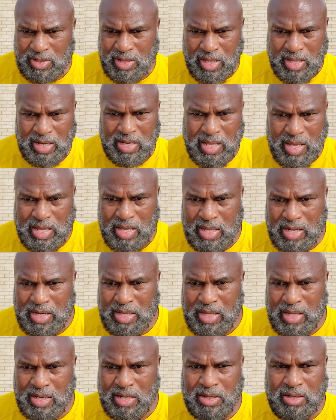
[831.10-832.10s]
in the in,
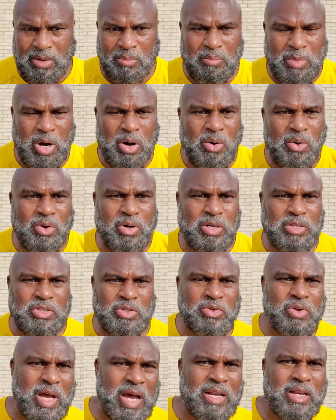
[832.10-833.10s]
in the commode, or do
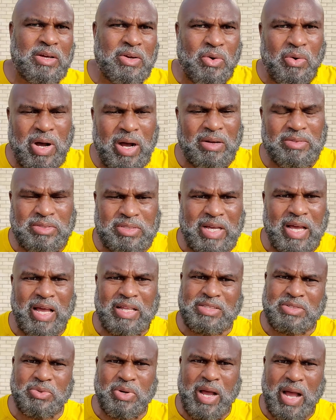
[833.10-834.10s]
you have to go
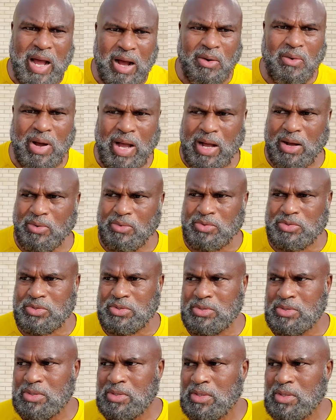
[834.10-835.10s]
outside to an
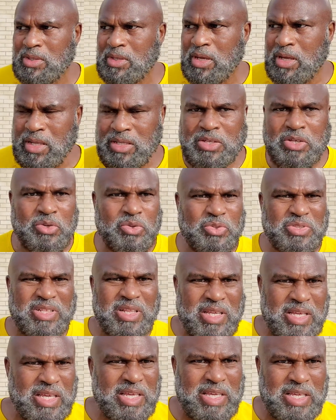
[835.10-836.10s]
outhouse and use
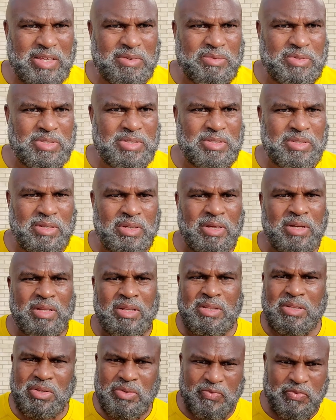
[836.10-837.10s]
leaves?
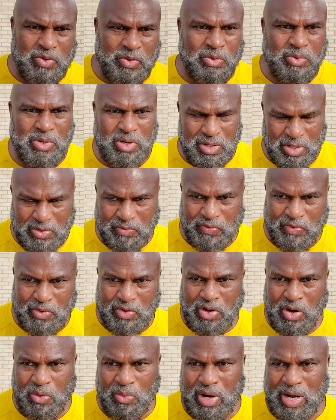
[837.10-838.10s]
If you if you
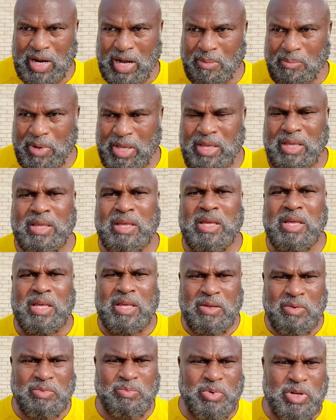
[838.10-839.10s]
know what I mean,
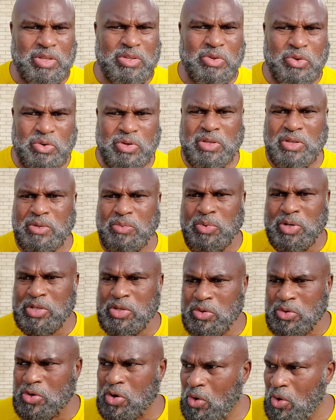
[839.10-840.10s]
it, when you when
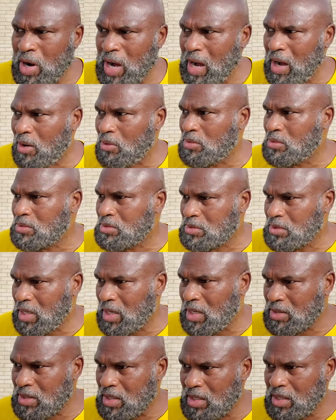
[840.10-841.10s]
you go out
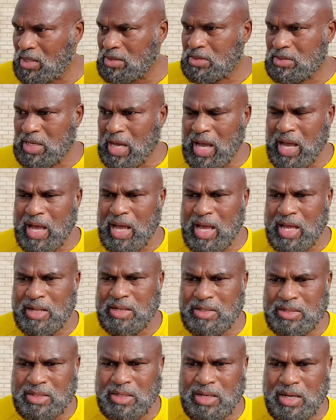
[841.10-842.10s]
uh, uh,
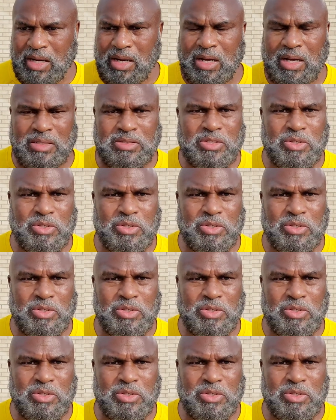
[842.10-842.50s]
aside uh,